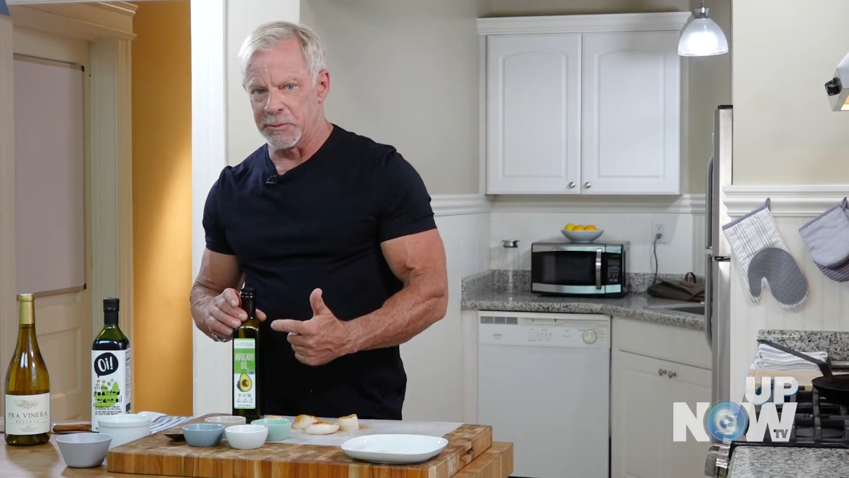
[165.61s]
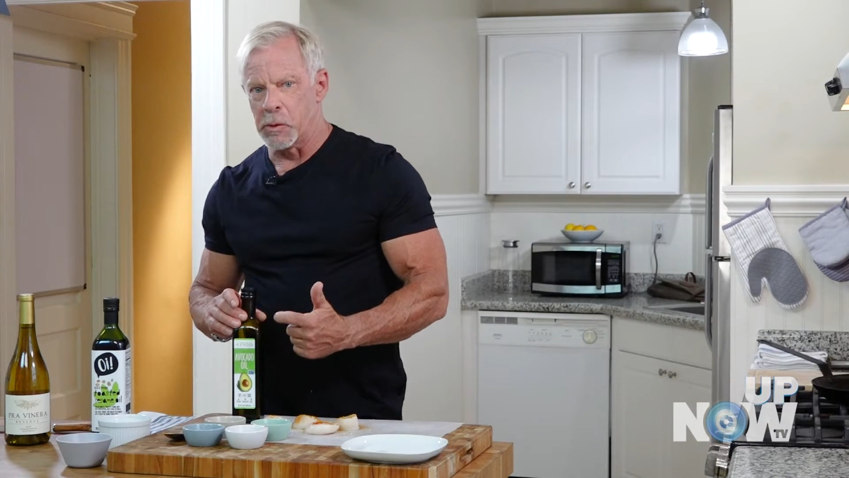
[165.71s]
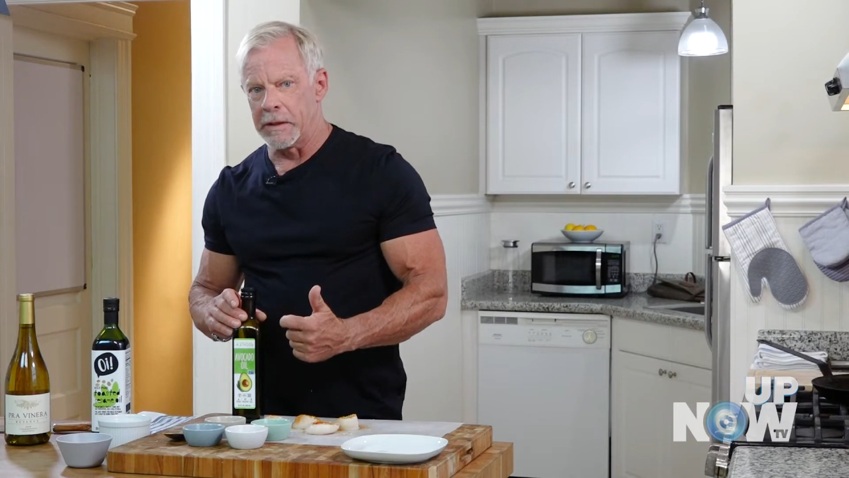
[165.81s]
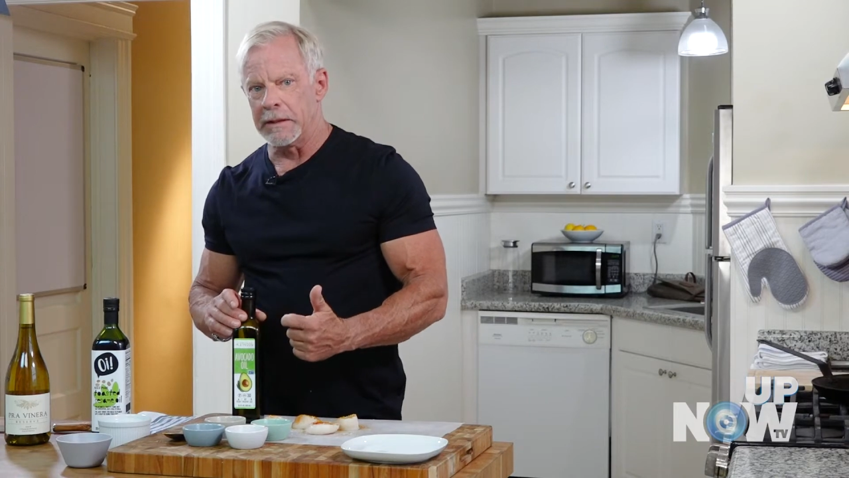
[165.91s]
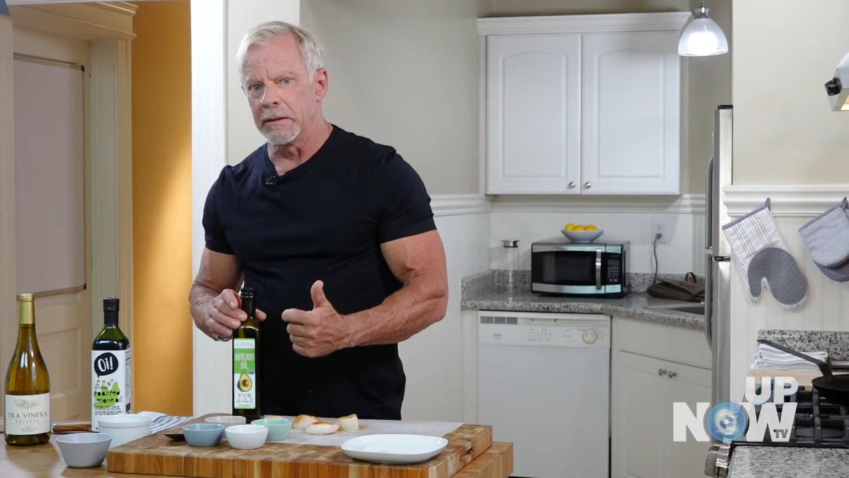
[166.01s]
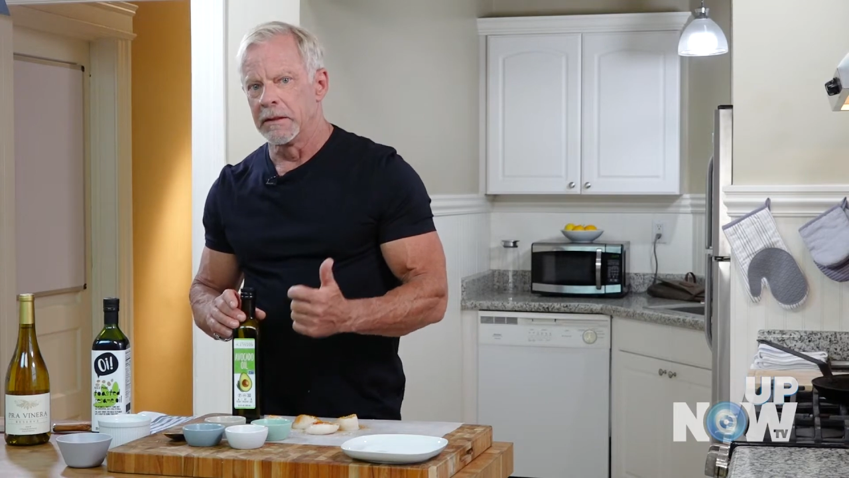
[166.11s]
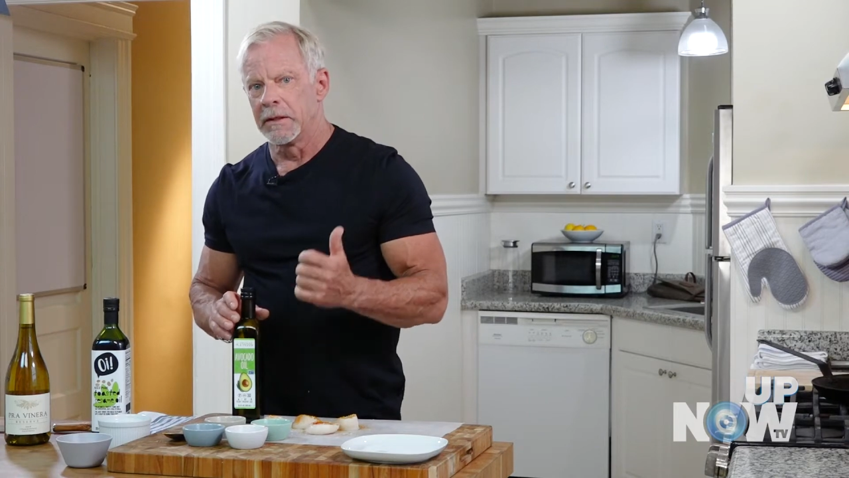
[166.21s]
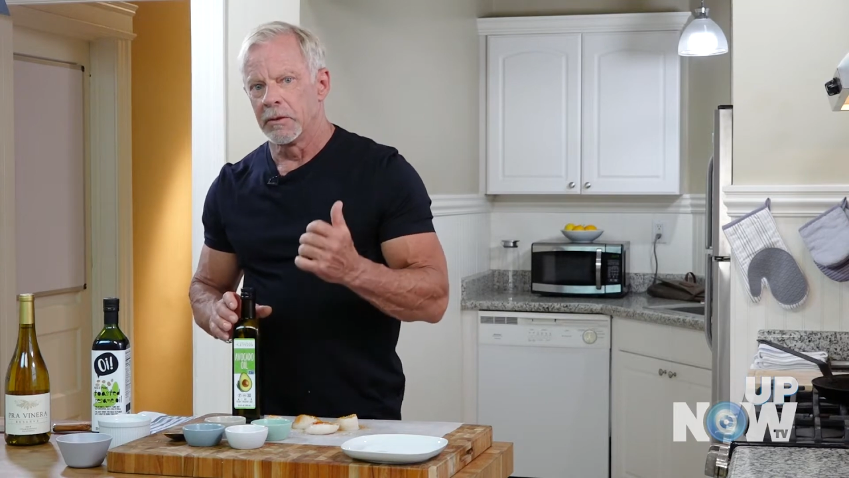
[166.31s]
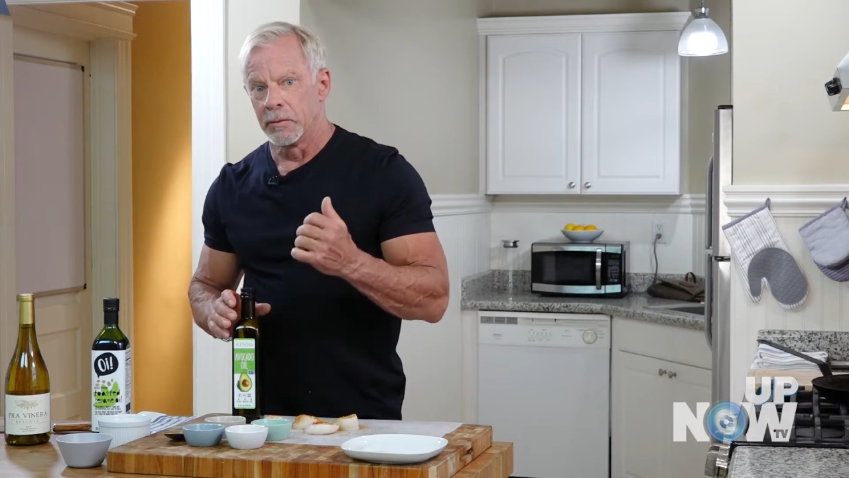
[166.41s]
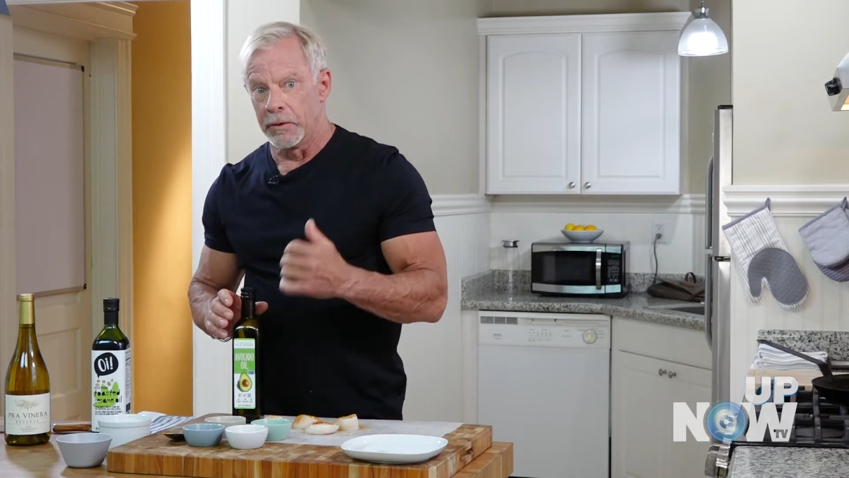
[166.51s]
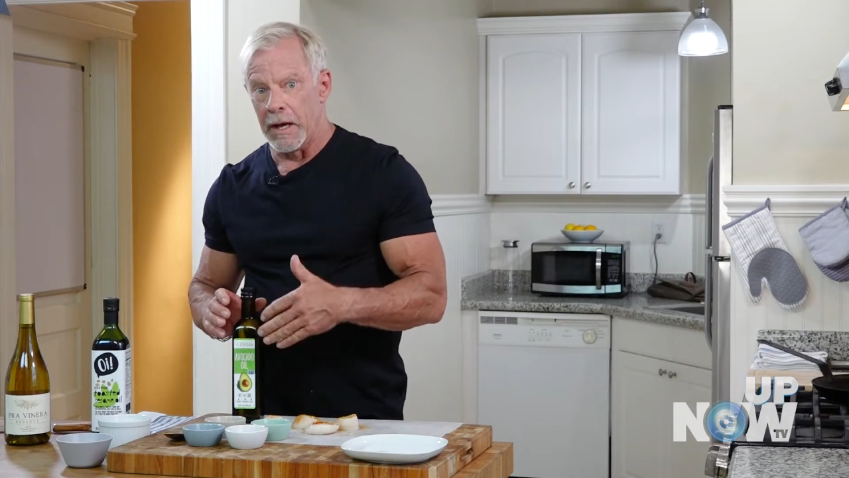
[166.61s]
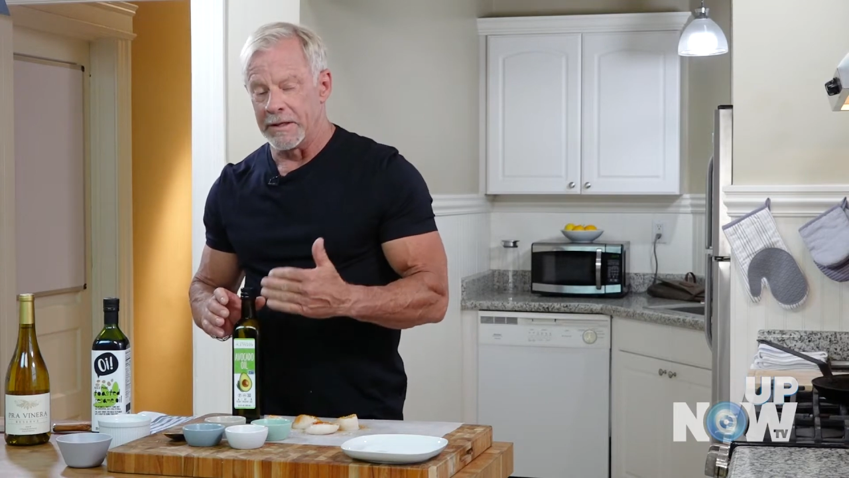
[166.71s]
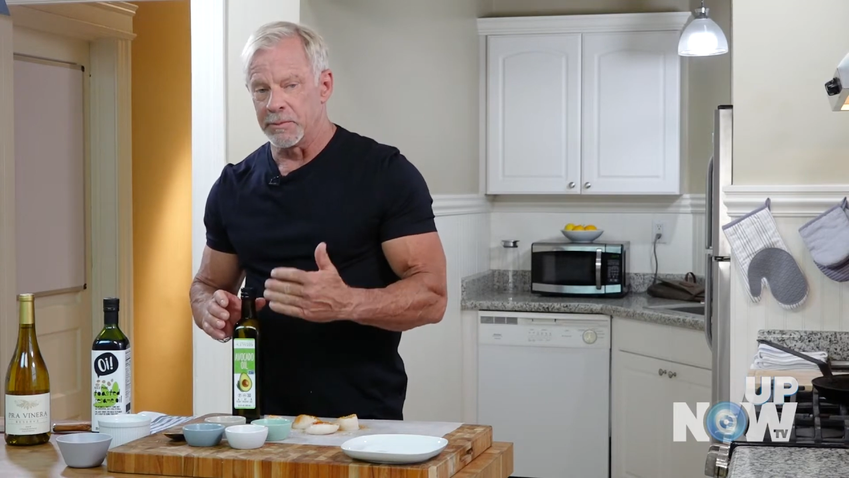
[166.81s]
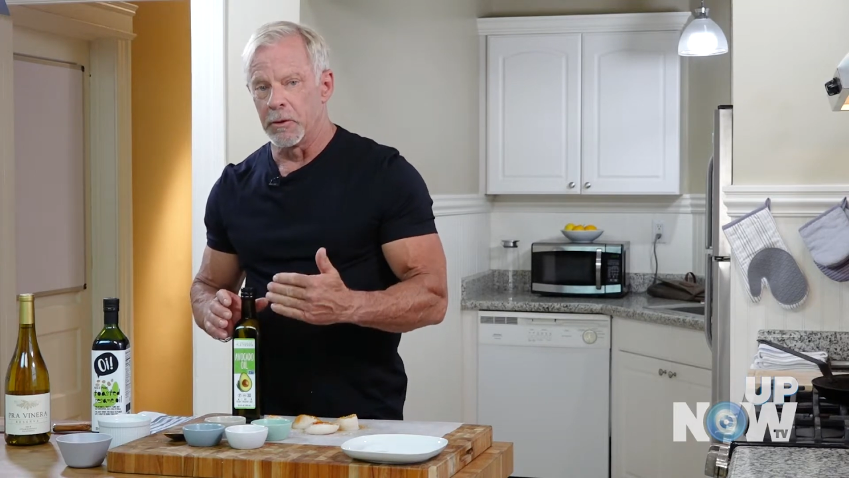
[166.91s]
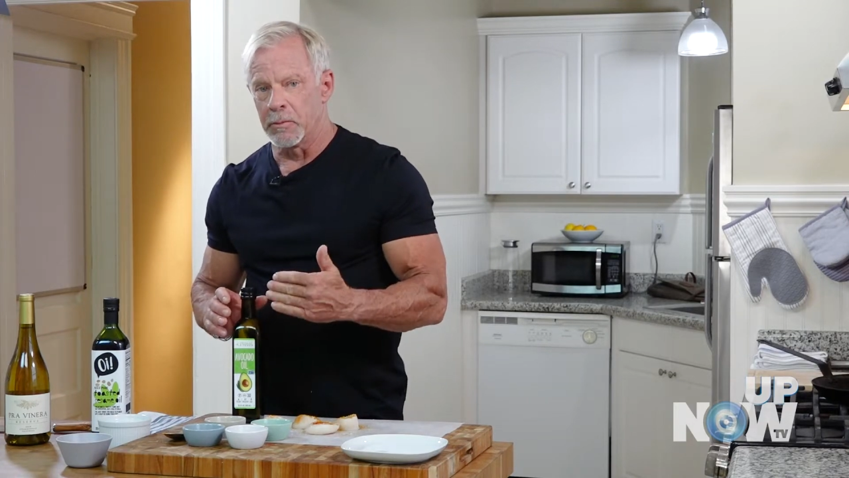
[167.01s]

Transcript: point, real high smoke